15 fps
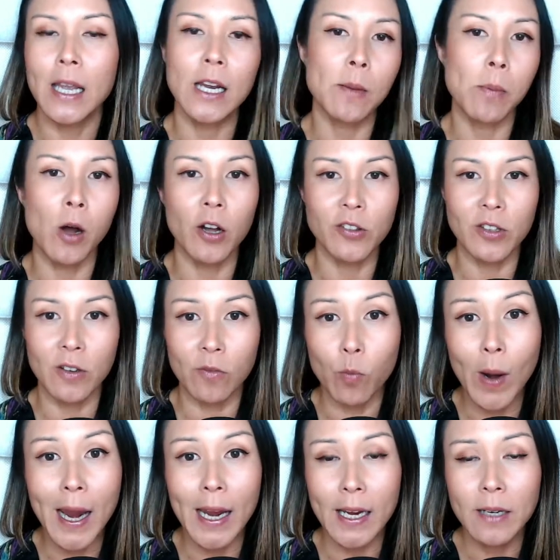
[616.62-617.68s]
in a
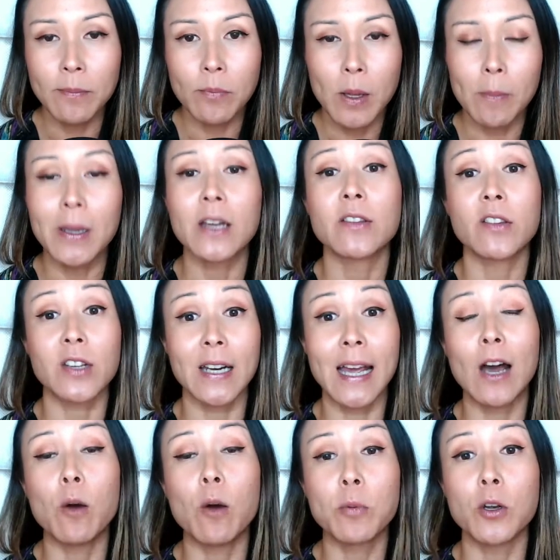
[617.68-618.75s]
positive way because it's
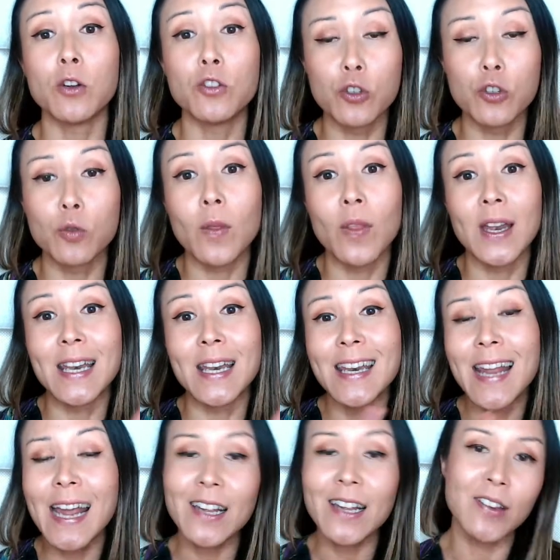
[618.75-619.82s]
going to help you to do the
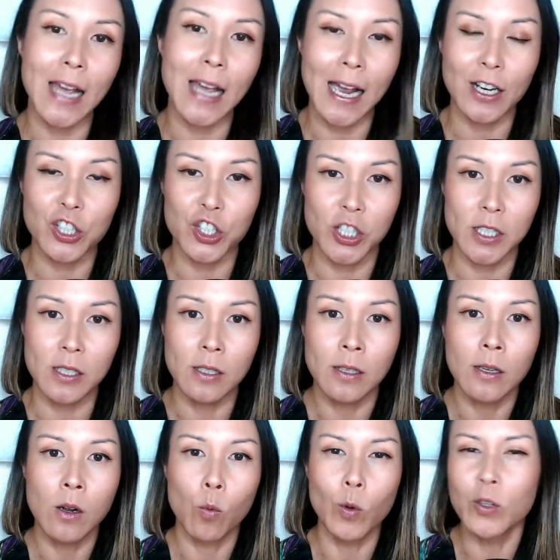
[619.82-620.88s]
next action
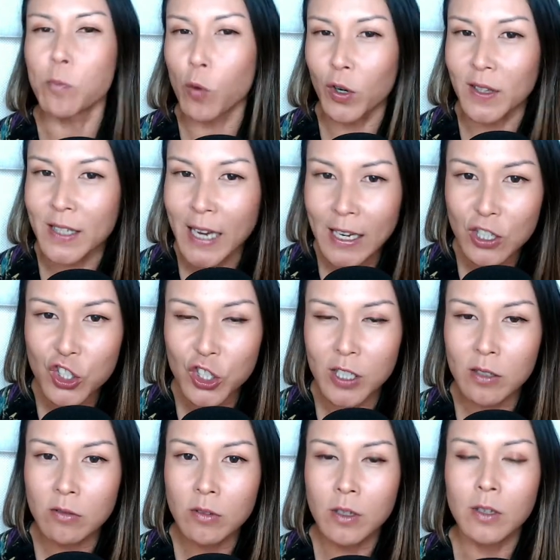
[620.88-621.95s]
with more
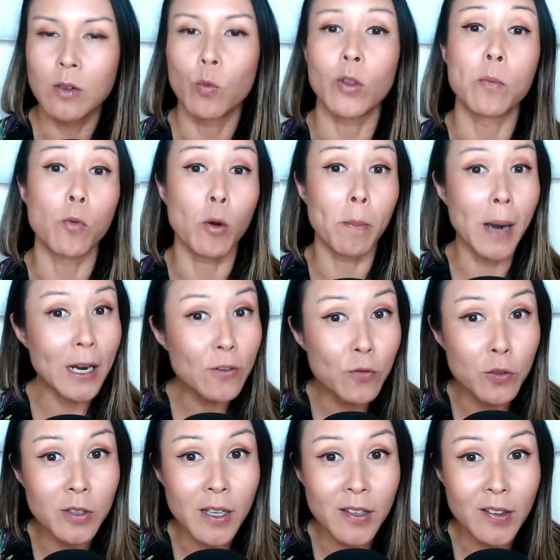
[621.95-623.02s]
intention, with more
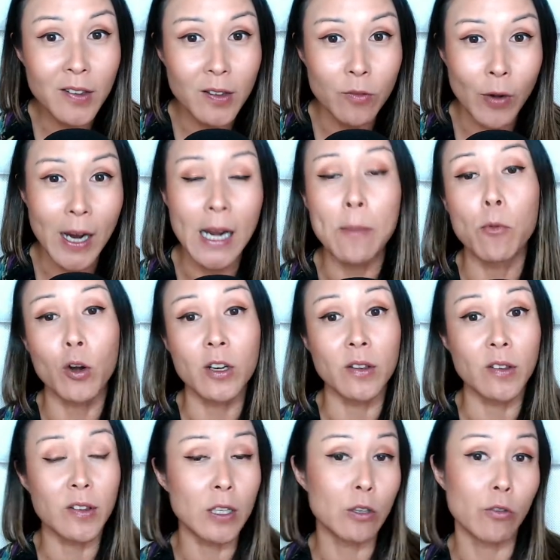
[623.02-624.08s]
mindfulness, right, and more
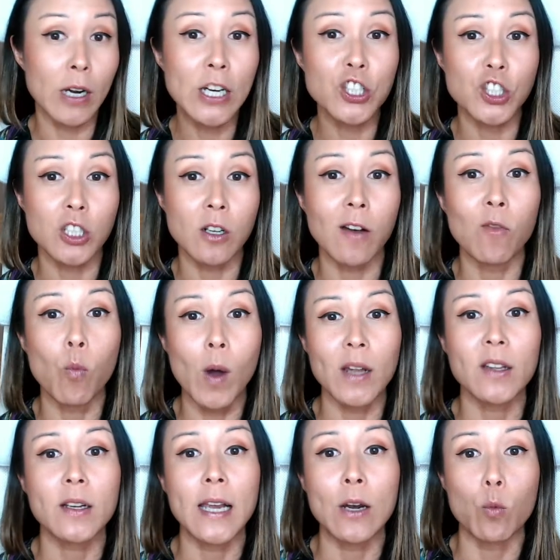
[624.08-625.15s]
consideration of
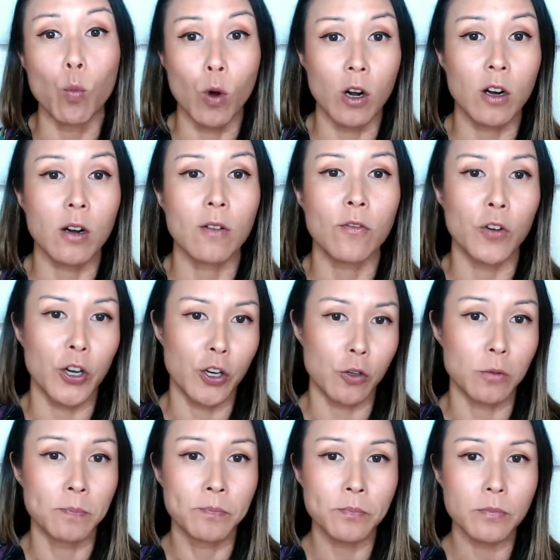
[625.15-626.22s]
what can work for you.